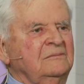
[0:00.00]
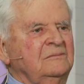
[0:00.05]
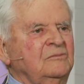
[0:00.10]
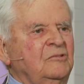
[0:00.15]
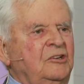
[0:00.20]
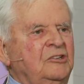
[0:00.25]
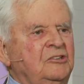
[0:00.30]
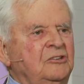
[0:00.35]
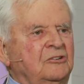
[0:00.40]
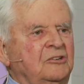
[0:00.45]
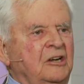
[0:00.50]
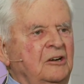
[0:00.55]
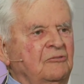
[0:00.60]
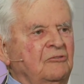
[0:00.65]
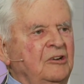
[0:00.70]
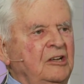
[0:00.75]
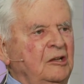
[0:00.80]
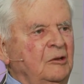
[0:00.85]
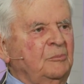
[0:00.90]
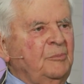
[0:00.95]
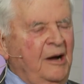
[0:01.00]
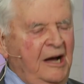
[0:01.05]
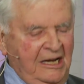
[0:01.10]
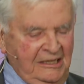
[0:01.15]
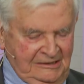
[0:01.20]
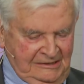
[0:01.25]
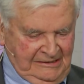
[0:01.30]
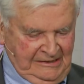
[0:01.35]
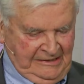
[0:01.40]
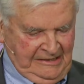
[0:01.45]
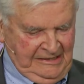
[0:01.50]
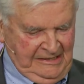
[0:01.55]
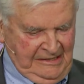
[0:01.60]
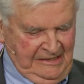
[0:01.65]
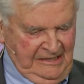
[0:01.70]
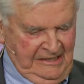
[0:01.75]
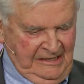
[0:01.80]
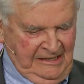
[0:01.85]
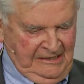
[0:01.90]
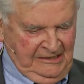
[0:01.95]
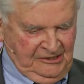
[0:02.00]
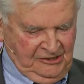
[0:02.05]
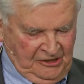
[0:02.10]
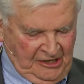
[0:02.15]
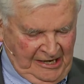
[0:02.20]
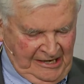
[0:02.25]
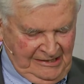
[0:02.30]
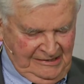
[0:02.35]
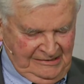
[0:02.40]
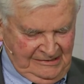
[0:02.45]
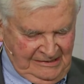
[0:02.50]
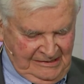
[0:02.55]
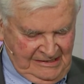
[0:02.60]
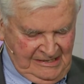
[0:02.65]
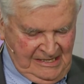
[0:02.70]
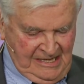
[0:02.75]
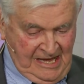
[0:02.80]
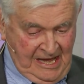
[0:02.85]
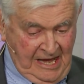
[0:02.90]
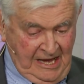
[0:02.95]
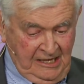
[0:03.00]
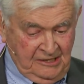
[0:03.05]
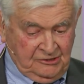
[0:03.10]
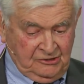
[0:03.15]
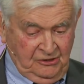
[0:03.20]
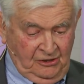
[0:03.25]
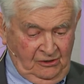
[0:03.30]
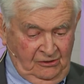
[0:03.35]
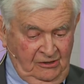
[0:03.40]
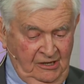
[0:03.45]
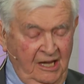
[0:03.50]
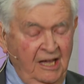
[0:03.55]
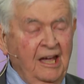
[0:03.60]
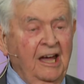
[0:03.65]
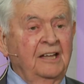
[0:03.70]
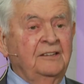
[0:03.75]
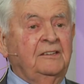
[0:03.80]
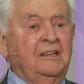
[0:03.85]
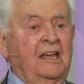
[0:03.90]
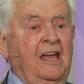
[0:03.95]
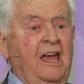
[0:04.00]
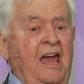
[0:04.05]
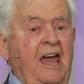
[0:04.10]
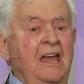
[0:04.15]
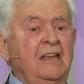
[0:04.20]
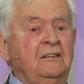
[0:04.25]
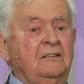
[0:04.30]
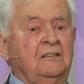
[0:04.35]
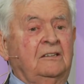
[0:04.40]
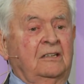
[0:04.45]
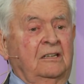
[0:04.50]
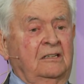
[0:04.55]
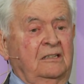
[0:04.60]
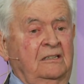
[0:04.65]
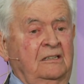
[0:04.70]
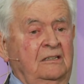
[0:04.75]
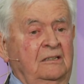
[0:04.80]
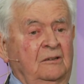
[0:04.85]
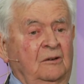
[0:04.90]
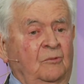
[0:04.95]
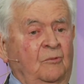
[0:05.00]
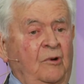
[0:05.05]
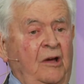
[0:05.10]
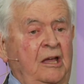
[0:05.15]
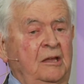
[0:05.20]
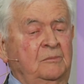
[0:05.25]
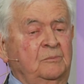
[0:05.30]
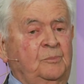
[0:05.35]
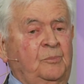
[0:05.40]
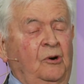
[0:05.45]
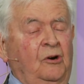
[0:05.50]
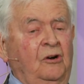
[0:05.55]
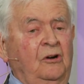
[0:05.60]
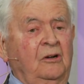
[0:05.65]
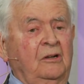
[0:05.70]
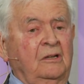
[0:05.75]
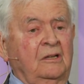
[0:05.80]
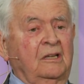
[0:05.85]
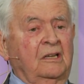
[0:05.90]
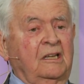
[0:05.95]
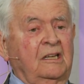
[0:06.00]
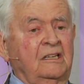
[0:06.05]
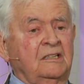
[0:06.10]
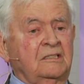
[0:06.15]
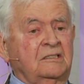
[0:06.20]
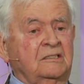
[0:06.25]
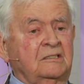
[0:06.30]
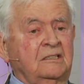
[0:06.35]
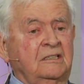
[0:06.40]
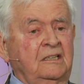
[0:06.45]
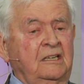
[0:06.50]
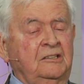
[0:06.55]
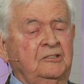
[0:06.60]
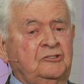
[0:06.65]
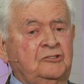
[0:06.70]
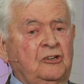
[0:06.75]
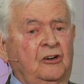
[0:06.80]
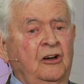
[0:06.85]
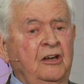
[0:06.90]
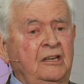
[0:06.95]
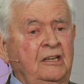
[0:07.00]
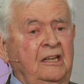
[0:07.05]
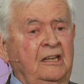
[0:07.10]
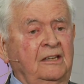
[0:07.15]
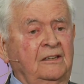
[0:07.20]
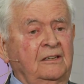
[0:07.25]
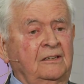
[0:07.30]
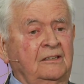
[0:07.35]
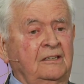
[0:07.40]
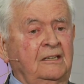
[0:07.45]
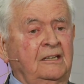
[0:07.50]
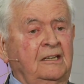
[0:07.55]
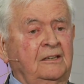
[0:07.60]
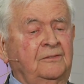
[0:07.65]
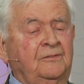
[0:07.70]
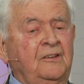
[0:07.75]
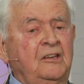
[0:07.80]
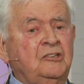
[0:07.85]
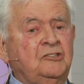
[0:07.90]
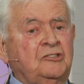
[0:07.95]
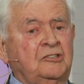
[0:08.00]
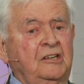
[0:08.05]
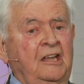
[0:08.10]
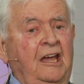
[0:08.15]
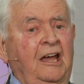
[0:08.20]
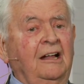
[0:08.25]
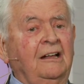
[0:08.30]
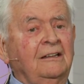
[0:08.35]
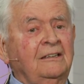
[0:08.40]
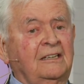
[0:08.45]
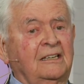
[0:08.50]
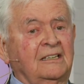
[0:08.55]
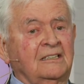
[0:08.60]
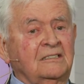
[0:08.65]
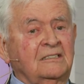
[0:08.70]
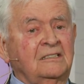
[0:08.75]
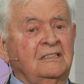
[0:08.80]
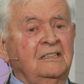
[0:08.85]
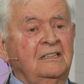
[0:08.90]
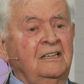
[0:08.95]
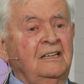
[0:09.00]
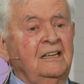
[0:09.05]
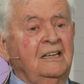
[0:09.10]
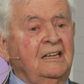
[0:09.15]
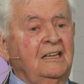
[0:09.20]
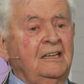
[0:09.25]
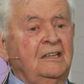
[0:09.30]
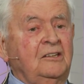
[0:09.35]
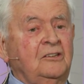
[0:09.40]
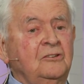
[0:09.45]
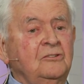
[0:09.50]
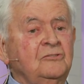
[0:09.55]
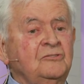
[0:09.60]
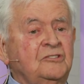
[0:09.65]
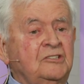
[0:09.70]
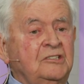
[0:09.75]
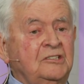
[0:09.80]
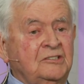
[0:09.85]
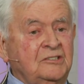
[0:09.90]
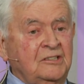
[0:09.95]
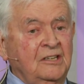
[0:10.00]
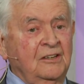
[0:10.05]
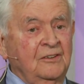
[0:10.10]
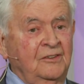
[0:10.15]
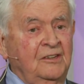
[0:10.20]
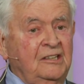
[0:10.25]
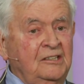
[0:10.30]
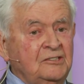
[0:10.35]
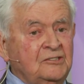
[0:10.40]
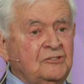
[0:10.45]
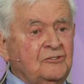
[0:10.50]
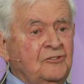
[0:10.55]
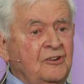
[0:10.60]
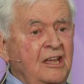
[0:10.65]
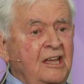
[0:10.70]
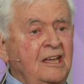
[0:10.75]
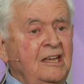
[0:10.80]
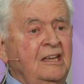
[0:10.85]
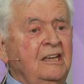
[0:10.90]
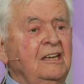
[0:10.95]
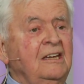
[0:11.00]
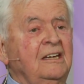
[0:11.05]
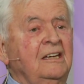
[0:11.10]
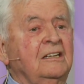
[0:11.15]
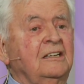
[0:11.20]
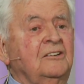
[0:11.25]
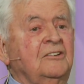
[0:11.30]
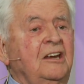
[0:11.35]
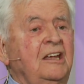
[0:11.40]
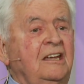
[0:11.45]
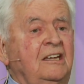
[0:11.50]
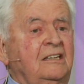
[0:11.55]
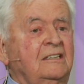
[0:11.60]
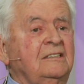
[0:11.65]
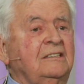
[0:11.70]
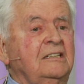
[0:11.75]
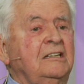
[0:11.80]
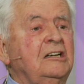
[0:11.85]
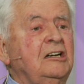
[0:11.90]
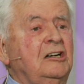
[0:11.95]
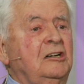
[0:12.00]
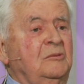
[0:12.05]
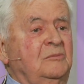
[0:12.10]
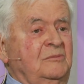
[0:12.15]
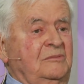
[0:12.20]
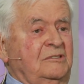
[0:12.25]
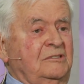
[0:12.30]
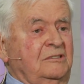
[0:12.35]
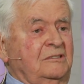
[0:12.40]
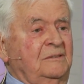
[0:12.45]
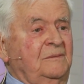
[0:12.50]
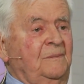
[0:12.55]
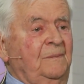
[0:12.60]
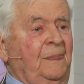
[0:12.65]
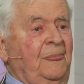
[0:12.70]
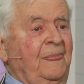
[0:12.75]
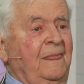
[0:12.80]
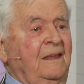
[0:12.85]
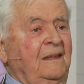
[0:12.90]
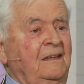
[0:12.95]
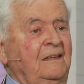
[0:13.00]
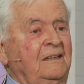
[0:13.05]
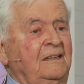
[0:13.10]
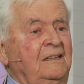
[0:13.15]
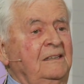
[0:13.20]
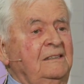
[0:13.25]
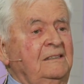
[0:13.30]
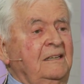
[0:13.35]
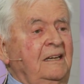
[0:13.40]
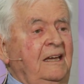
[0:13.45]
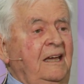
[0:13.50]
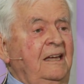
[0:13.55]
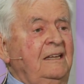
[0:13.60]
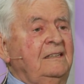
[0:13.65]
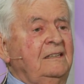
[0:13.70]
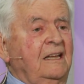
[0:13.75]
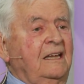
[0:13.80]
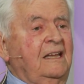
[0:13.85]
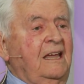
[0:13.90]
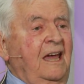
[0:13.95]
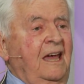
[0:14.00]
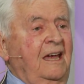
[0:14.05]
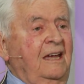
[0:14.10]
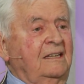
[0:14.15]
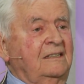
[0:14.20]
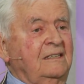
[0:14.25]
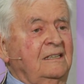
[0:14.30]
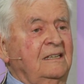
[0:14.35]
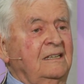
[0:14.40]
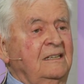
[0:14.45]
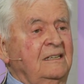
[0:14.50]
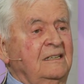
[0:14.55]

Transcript: when you're a real pastor in Christ. And so, at the end, when Paul is enjoining the Ephesian elders, he uses these three Greek terms to indicate